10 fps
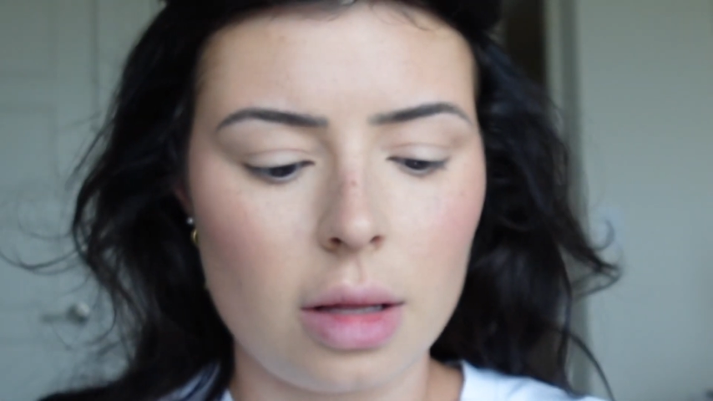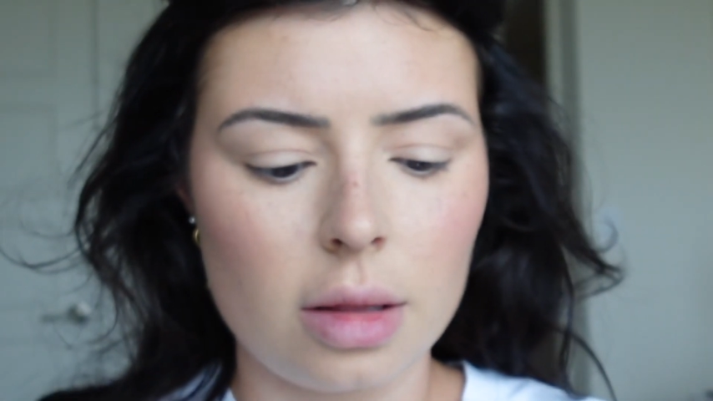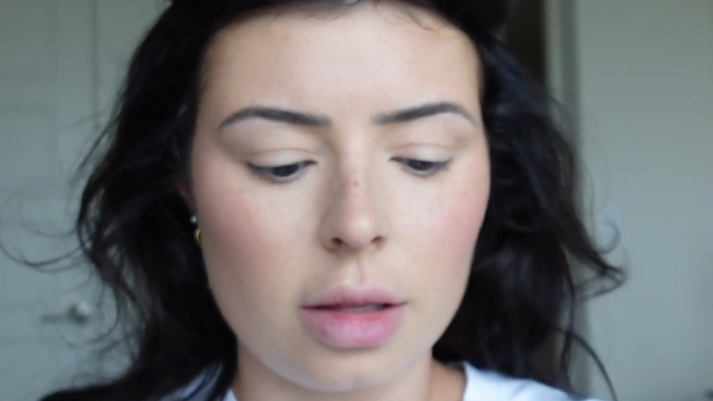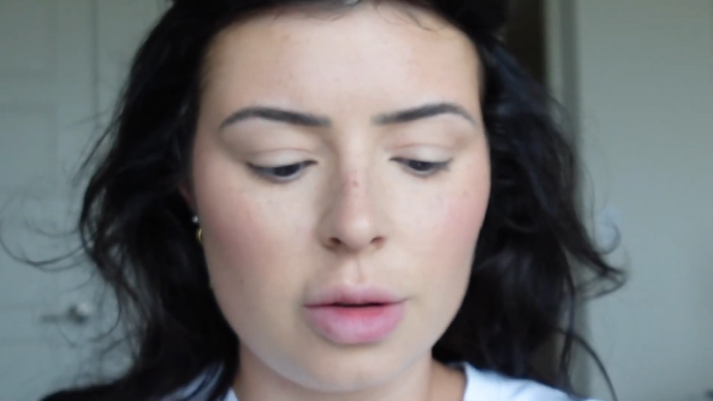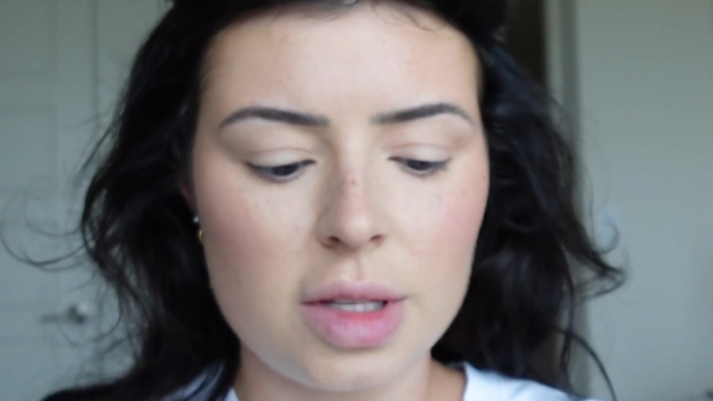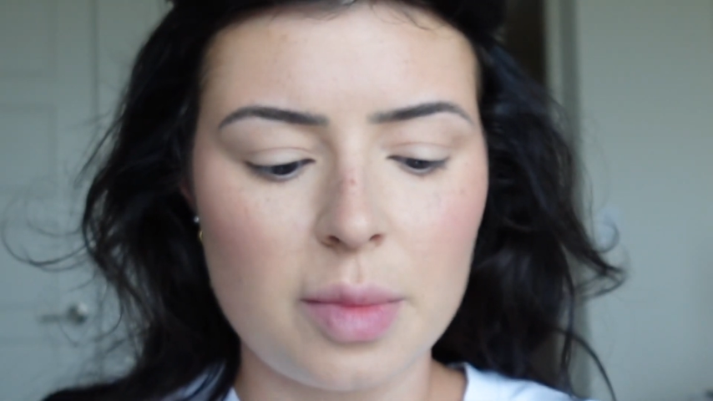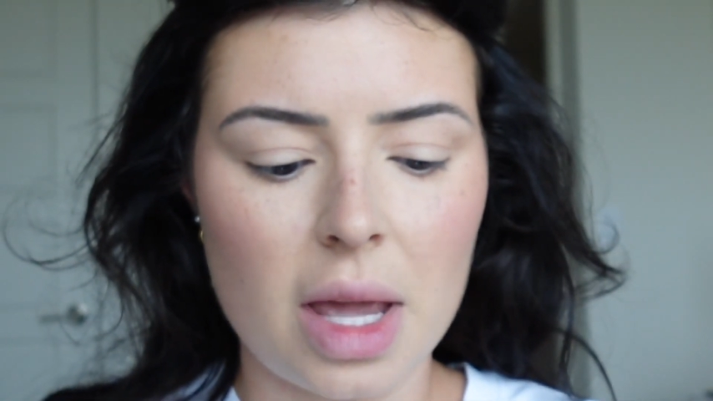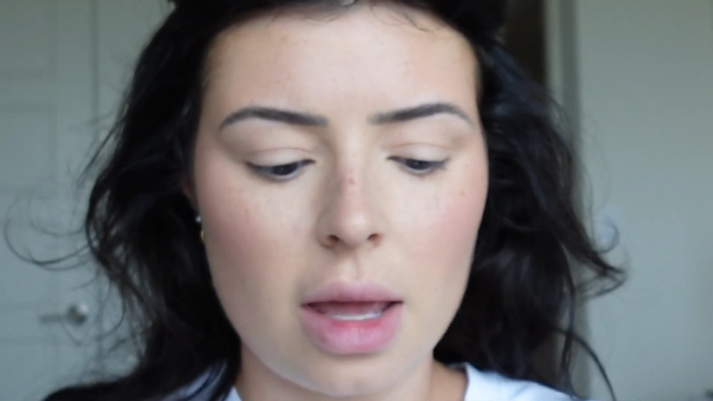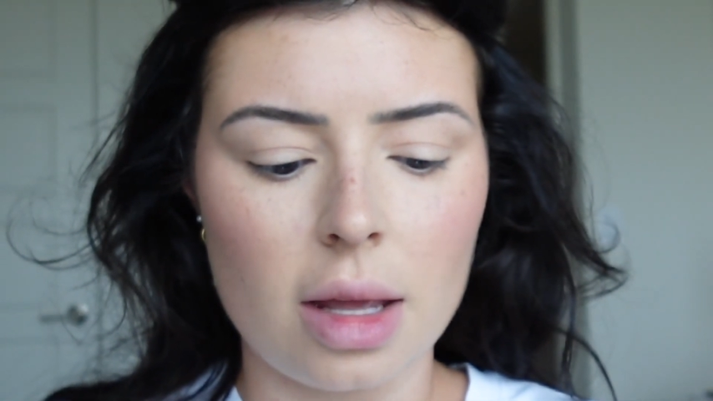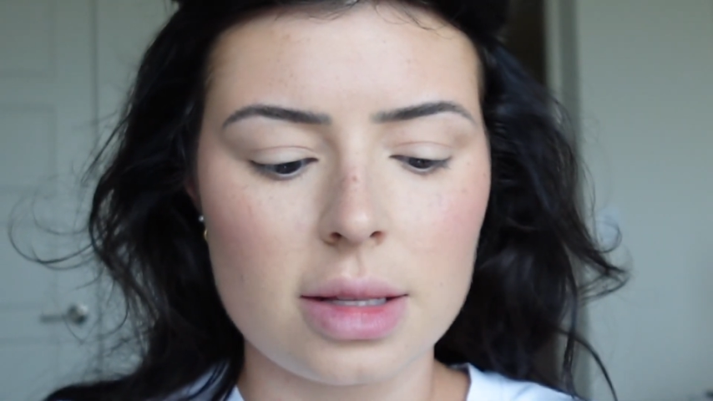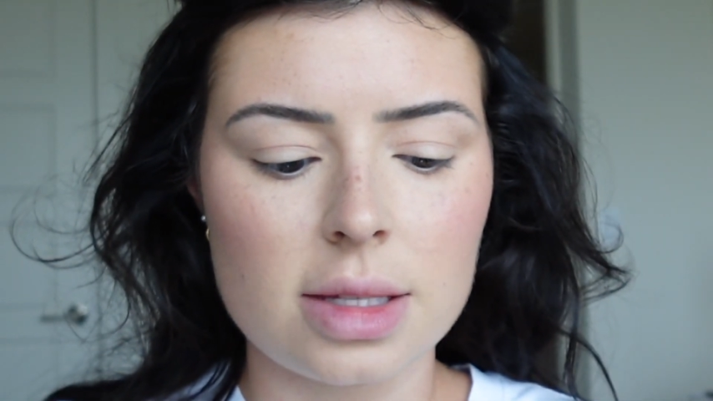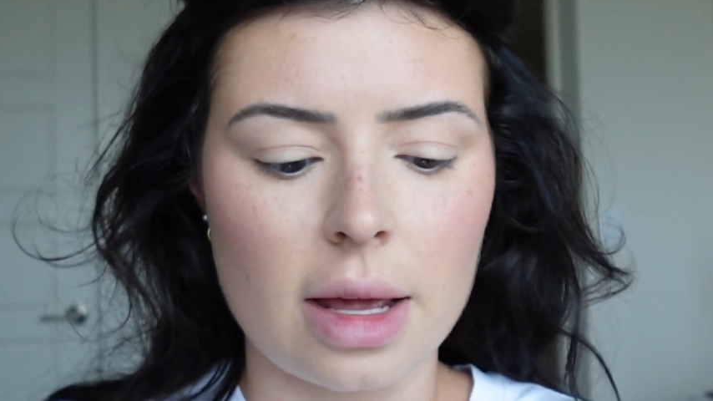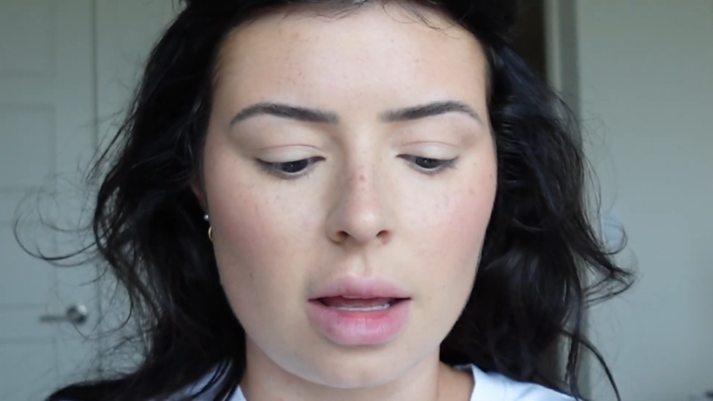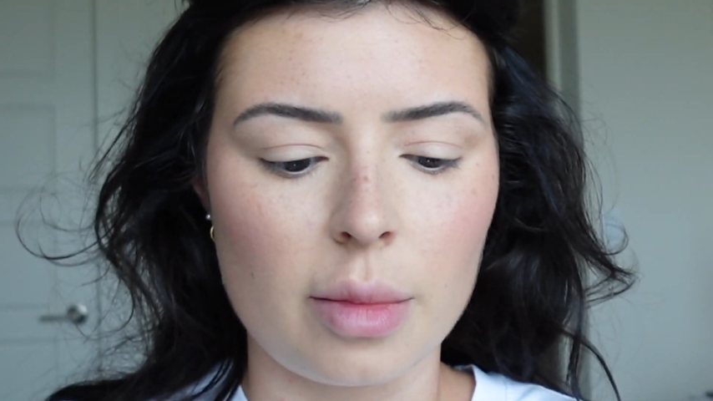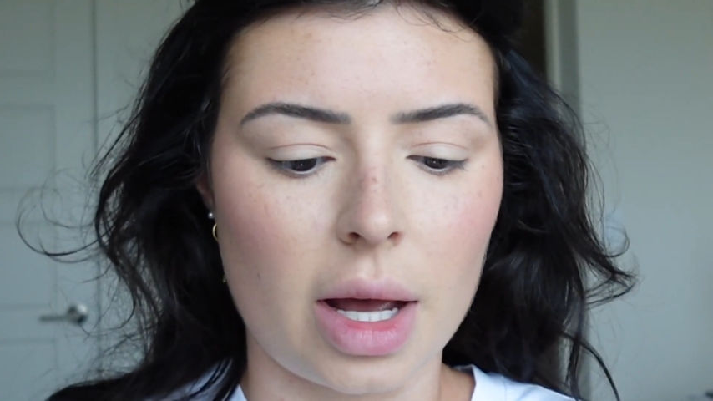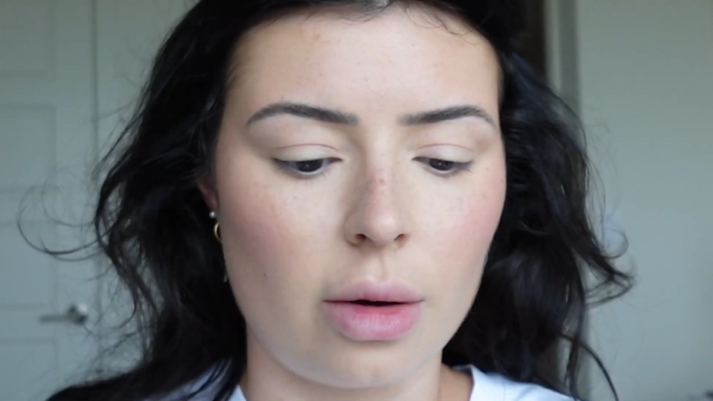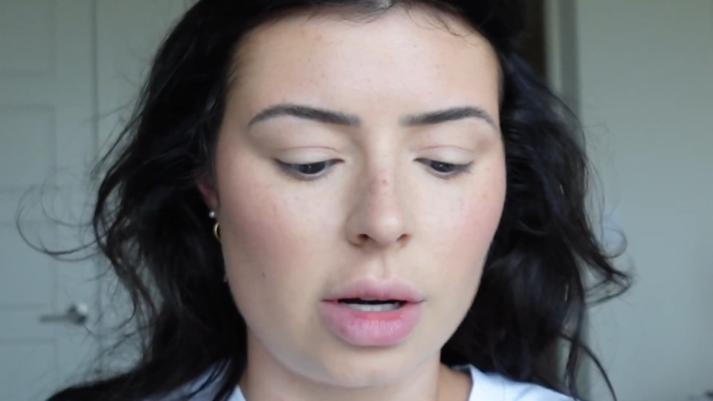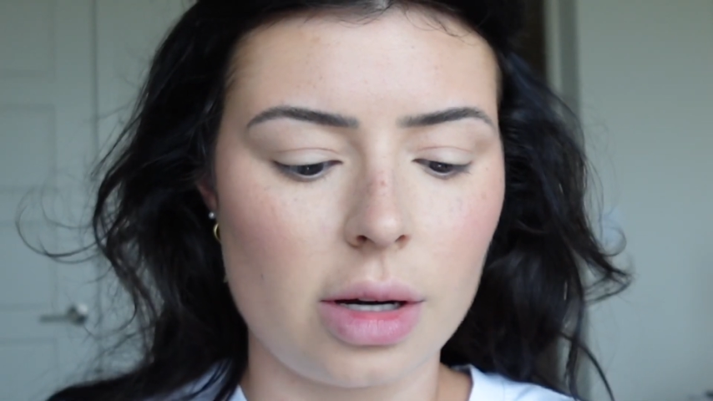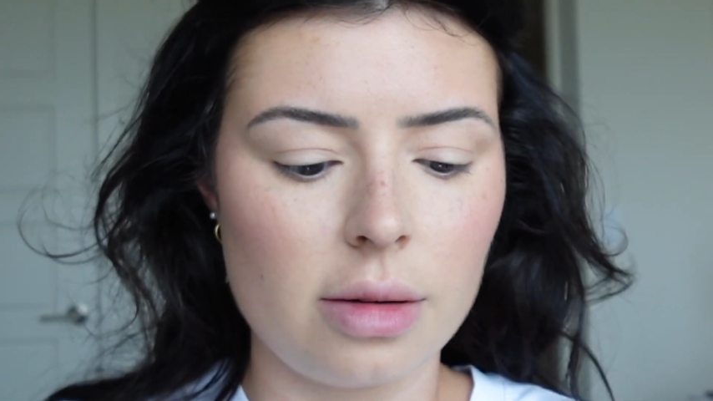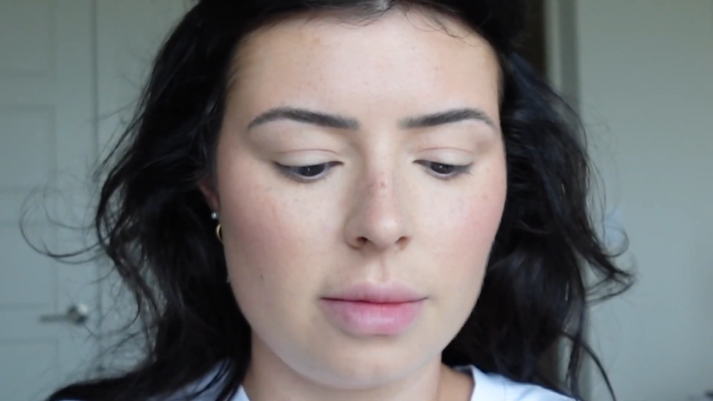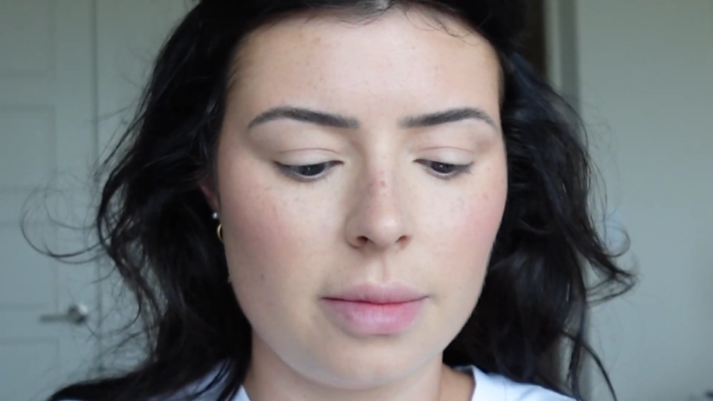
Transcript: Loose Baking and Setting Powder.